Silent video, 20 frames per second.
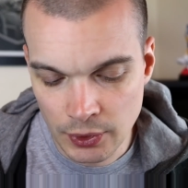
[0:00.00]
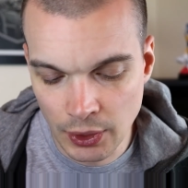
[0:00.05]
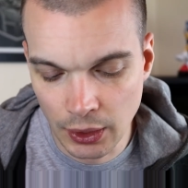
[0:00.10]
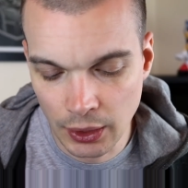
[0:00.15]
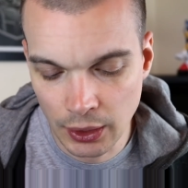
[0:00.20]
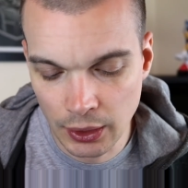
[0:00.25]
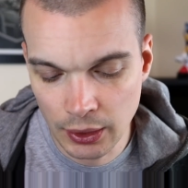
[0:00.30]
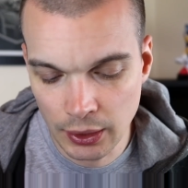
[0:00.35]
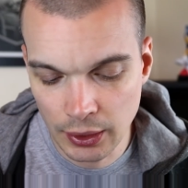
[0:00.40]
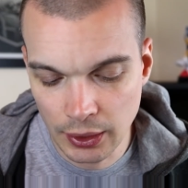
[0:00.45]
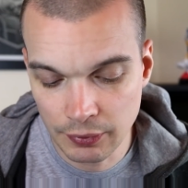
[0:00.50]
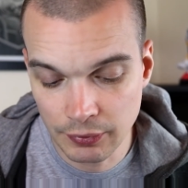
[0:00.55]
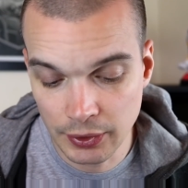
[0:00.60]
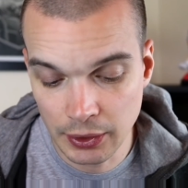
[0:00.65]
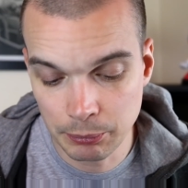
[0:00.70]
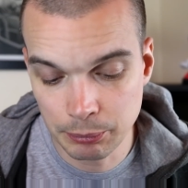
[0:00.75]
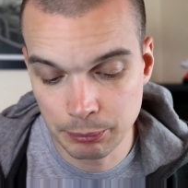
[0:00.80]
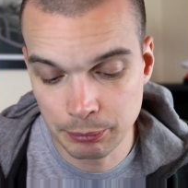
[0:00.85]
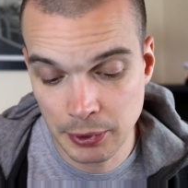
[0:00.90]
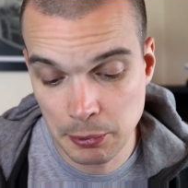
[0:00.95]
And
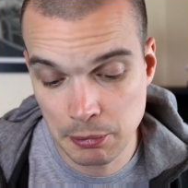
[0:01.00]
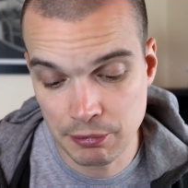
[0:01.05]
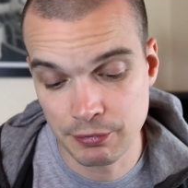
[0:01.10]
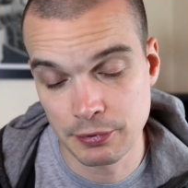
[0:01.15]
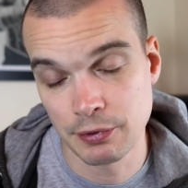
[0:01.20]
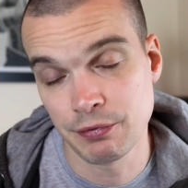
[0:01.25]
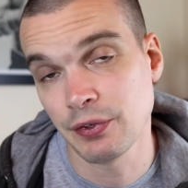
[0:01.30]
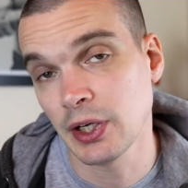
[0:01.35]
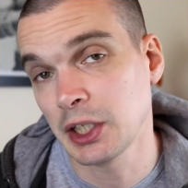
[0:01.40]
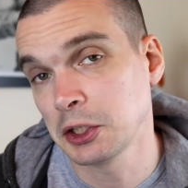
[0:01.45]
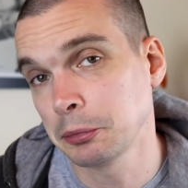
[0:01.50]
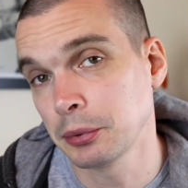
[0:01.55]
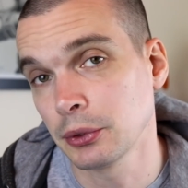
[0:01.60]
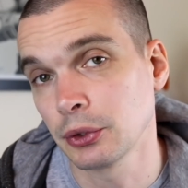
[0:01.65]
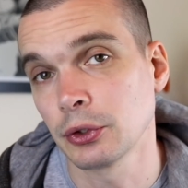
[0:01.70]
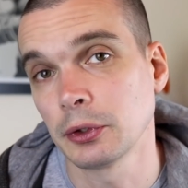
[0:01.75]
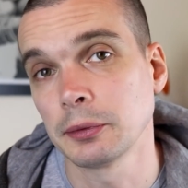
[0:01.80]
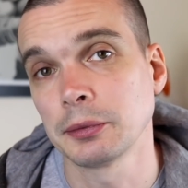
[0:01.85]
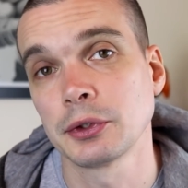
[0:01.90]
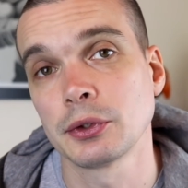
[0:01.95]
then people from the Facebook
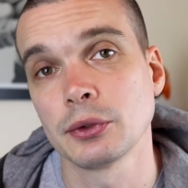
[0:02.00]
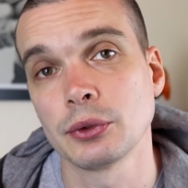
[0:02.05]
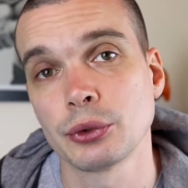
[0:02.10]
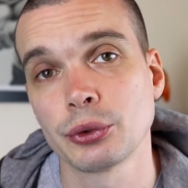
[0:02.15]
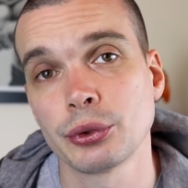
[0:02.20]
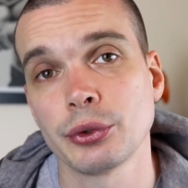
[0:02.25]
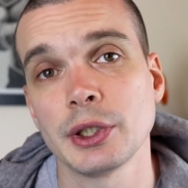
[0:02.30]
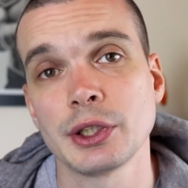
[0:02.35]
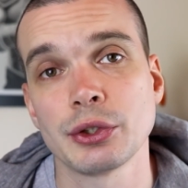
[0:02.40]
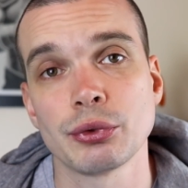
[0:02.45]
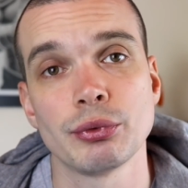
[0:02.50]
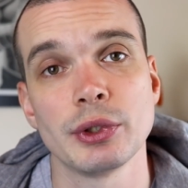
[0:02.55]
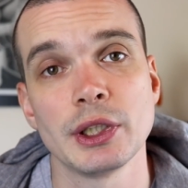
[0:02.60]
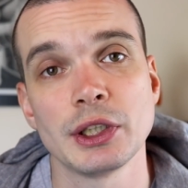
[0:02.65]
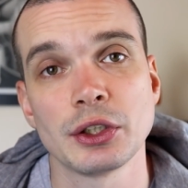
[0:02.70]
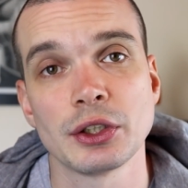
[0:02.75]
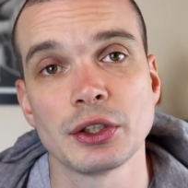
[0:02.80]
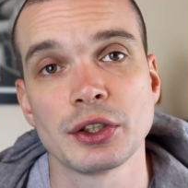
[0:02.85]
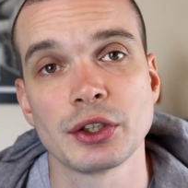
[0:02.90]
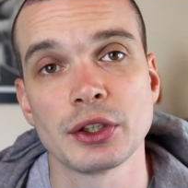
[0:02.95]
group saw Chris
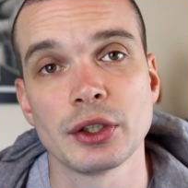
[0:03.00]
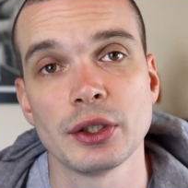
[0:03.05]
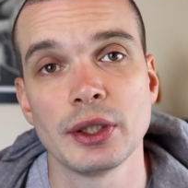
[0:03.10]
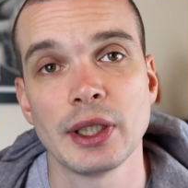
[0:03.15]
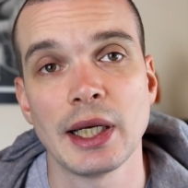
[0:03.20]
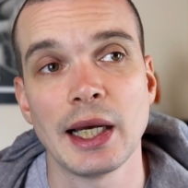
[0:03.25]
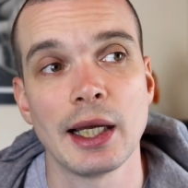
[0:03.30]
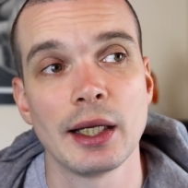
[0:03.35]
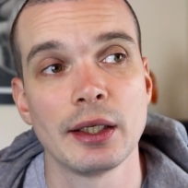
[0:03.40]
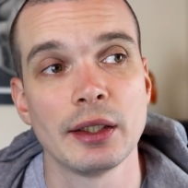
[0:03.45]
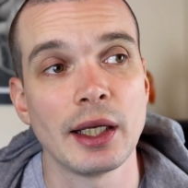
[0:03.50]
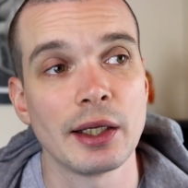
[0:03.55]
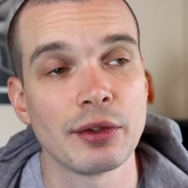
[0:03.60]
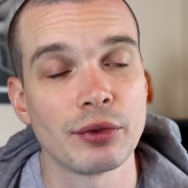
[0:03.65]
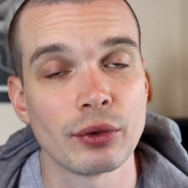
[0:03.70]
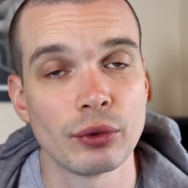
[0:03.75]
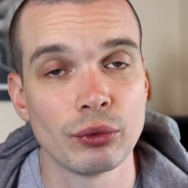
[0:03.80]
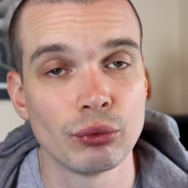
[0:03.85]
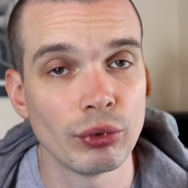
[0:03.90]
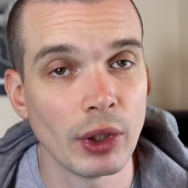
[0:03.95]
Richardson and
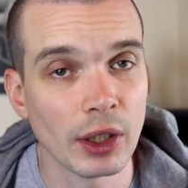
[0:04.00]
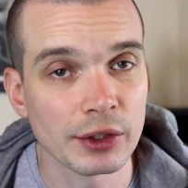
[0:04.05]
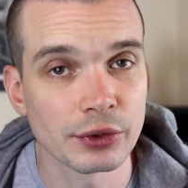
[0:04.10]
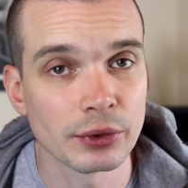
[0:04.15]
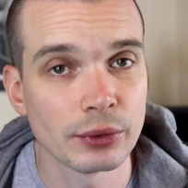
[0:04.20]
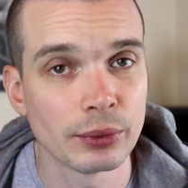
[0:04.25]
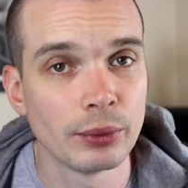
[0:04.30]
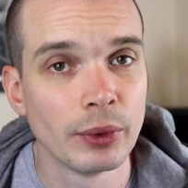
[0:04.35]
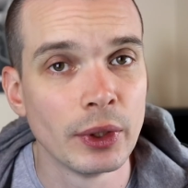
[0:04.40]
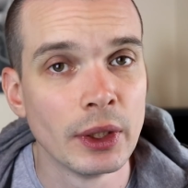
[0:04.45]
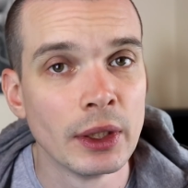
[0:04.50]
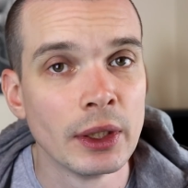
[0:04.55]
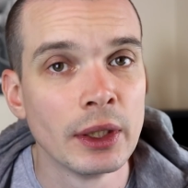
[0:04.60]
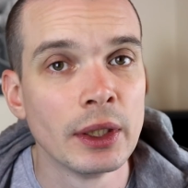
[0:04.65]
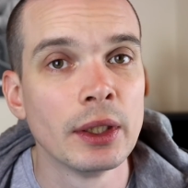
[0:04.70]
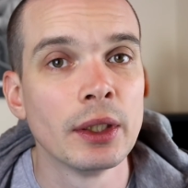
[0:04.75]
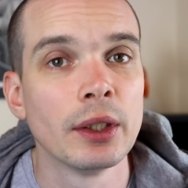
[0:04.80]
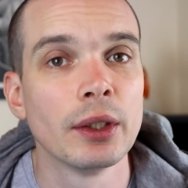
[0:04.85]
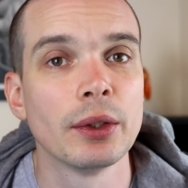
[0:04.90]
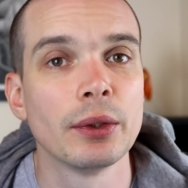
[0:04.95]
Nathan Russell,
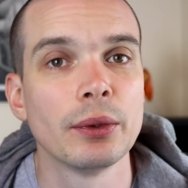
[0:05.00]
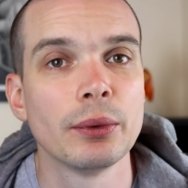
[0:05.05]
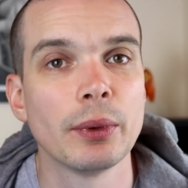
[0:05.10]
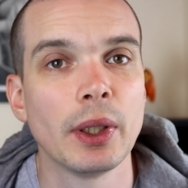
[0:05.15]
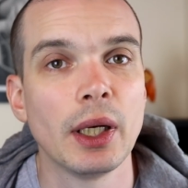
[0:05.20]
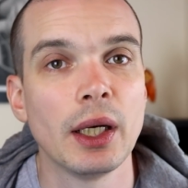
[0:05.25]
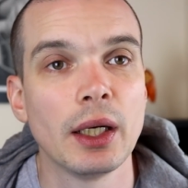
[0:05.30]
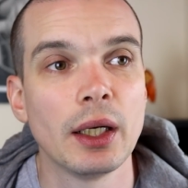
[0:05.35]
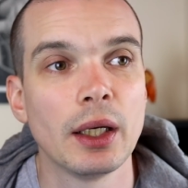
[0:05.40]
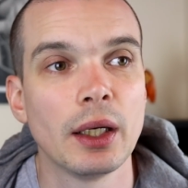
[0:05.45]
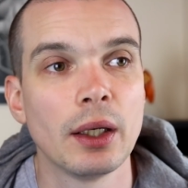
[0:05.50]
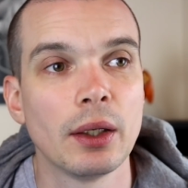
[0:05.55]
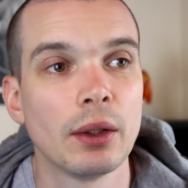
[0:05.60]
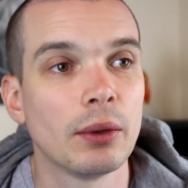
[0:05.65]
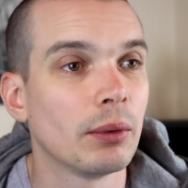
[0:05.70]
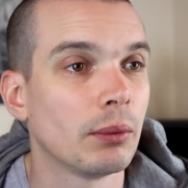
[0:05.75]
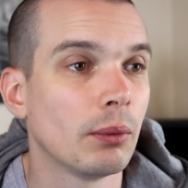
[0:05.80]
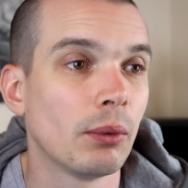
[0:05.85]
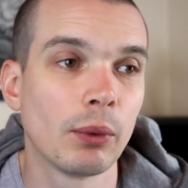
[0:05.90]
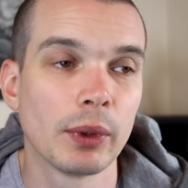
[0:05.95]
who are
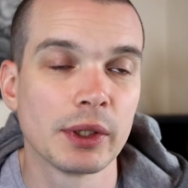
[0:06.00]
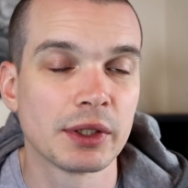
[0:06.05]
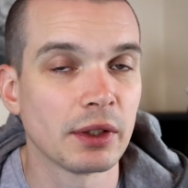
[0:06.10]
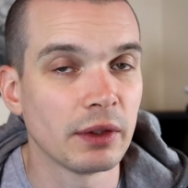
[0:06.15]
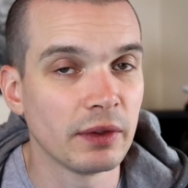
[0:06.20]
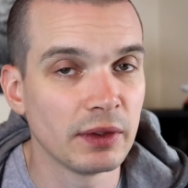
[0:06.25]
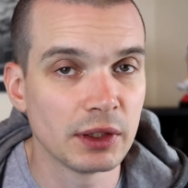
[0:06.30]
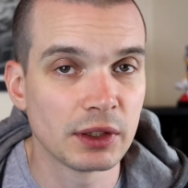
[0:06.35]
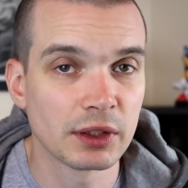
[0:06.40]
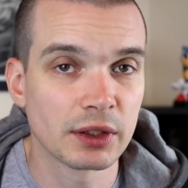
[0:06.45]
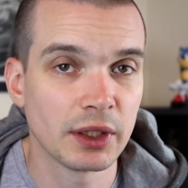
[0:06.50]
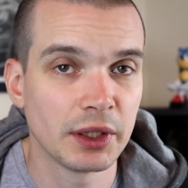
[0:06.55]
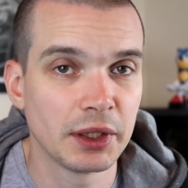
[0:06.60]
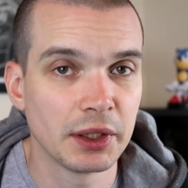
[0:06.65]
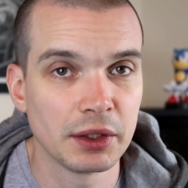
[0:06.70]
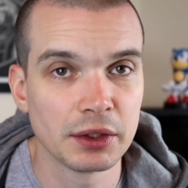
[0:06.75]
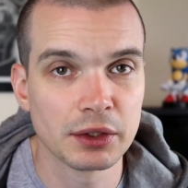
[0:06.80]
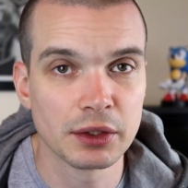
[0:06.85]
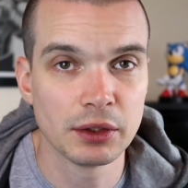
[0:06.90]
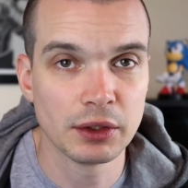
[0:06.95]
always at these
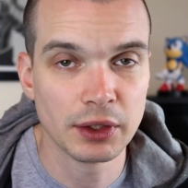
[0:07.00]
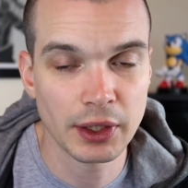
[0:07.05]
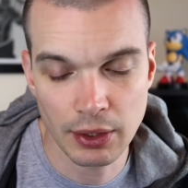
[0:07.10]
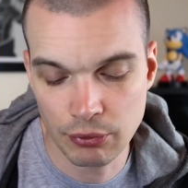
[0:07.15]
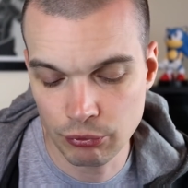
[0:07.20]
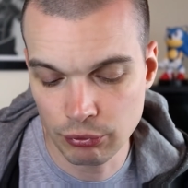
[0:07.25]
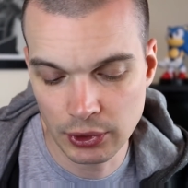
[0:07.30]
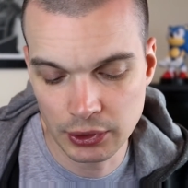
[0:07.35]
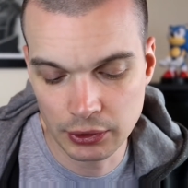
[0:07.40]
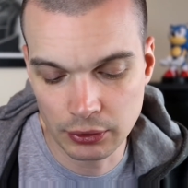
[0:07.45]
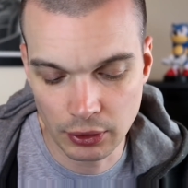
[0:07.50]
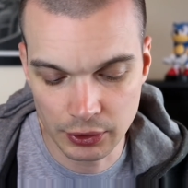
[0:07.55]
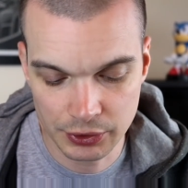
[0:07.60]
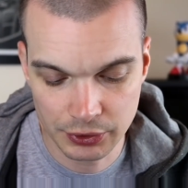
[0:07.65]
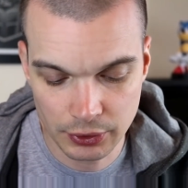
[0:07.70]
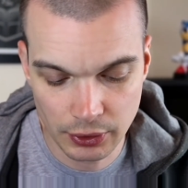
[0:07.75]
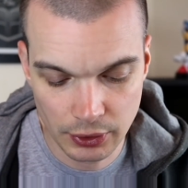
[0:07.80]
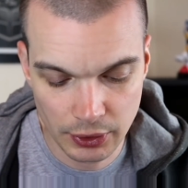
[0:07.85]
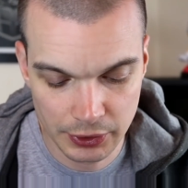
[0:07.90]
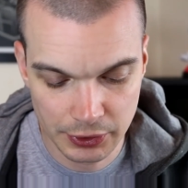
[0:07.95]
things, and yeah, really nice
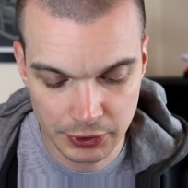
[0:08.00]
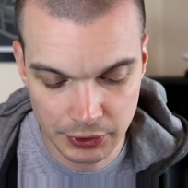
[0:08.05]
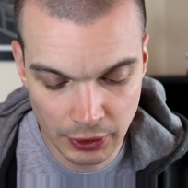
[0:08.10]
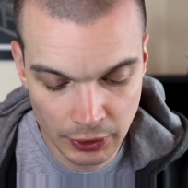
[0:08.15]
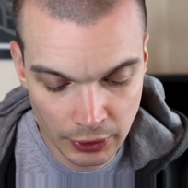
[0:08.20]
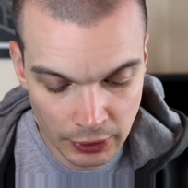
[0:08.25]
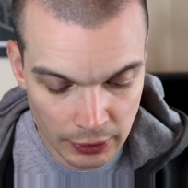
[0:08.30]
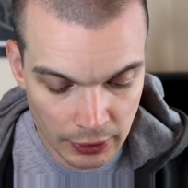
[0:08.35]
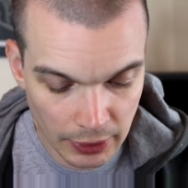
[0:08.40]
guys.